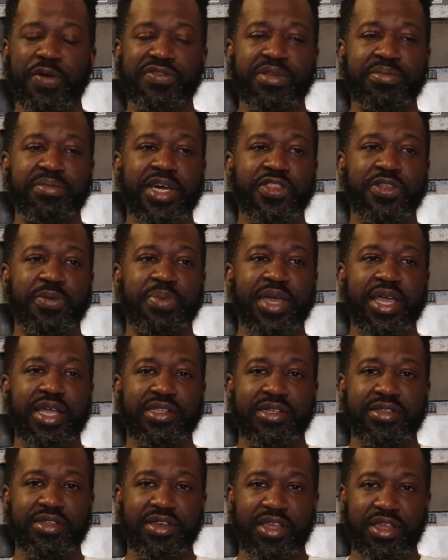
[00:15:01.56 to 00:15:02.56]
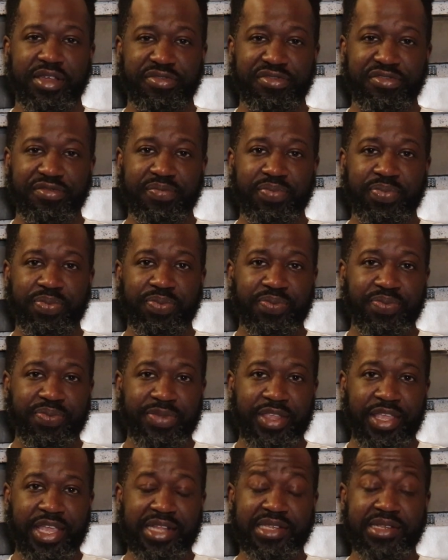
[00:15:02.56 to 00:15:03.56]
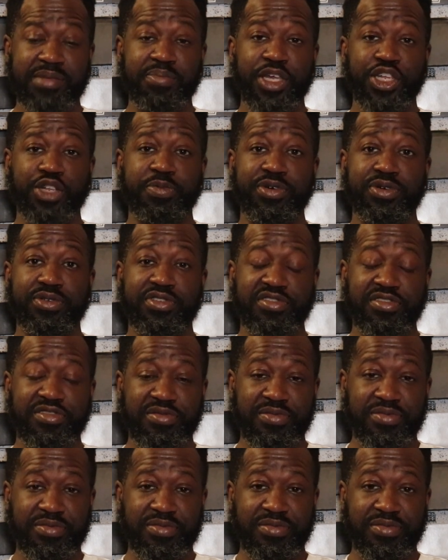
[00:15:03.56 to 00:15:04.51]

with some leather pants underneath and some bitch boots.